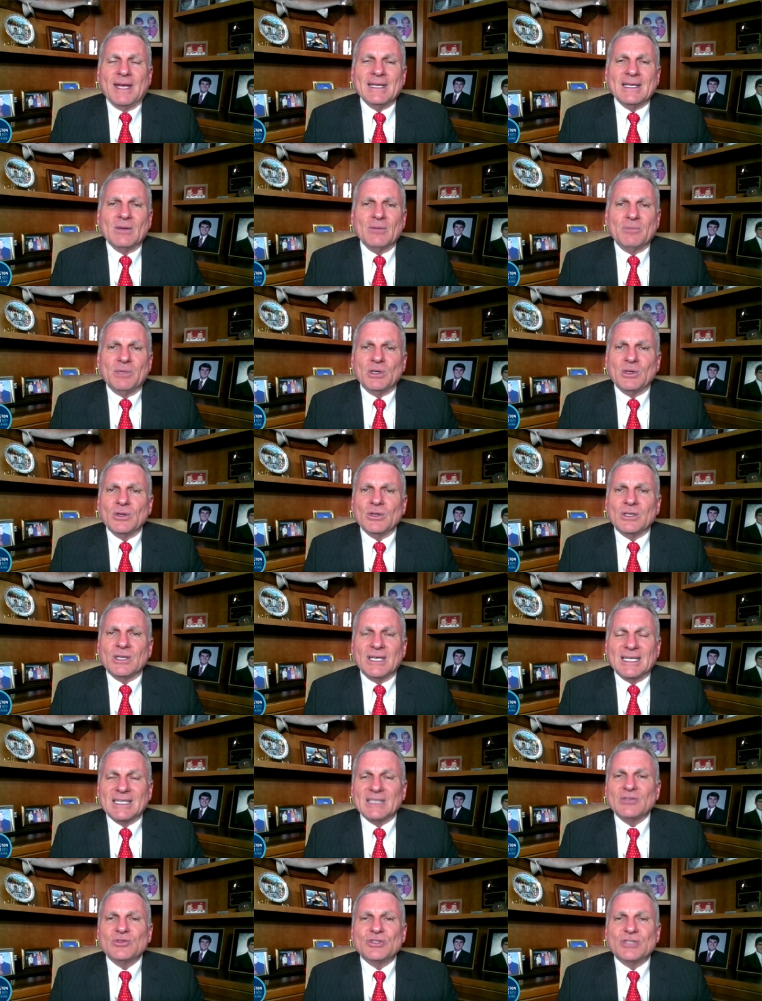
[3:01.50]
make America
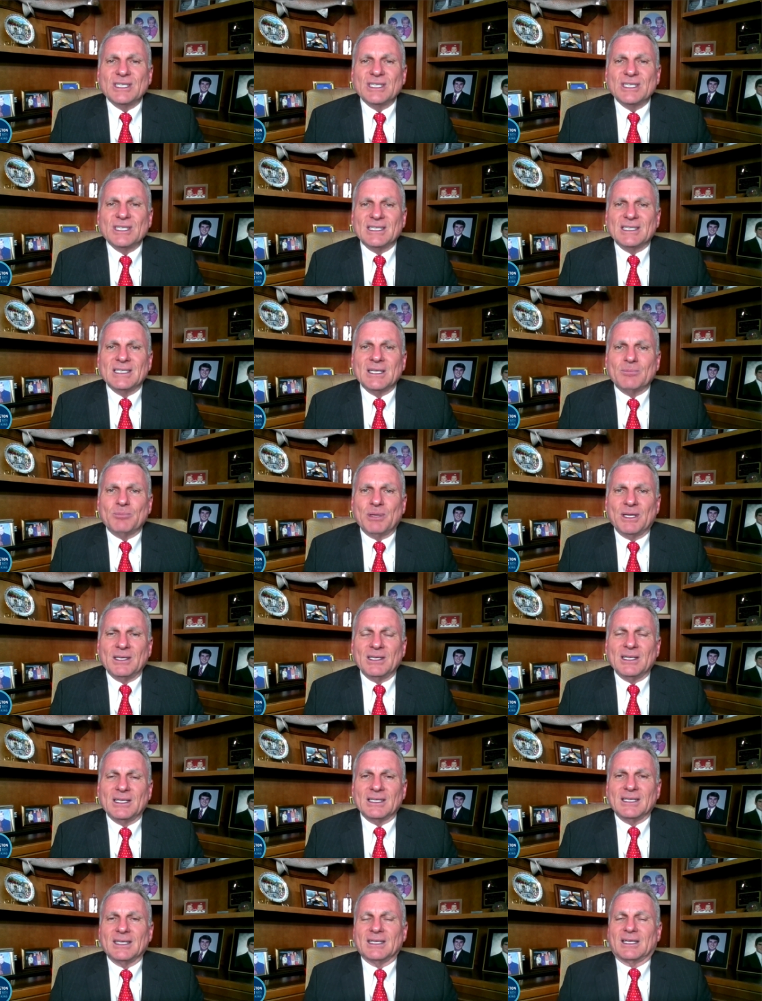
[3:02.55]
energy independent
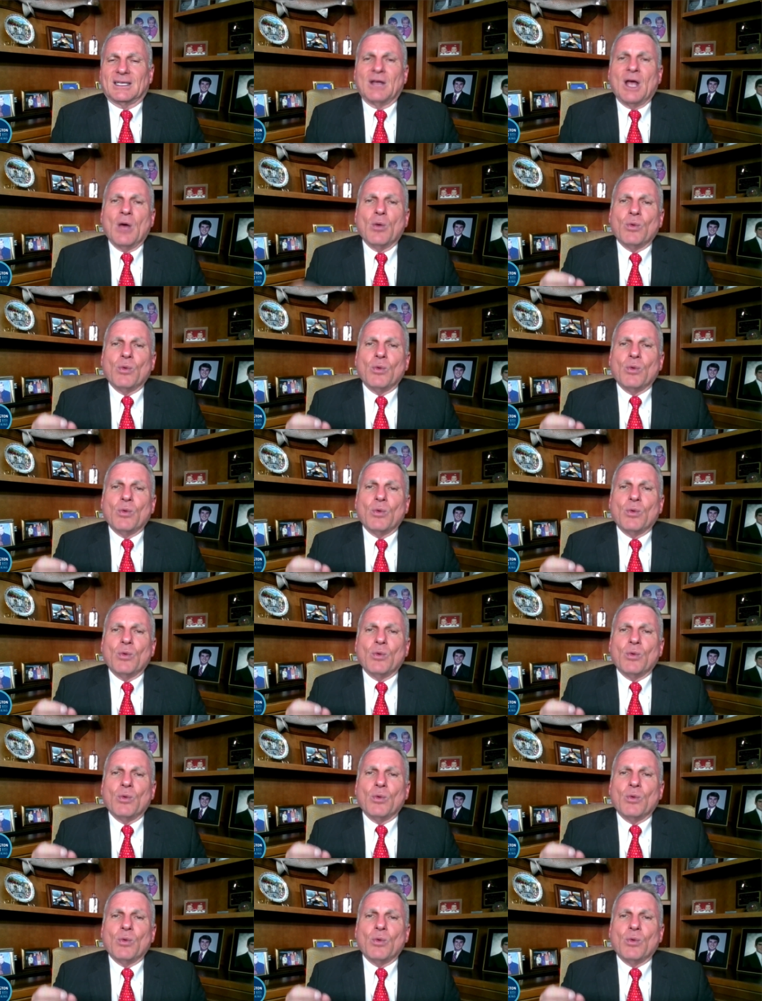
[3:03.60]
again.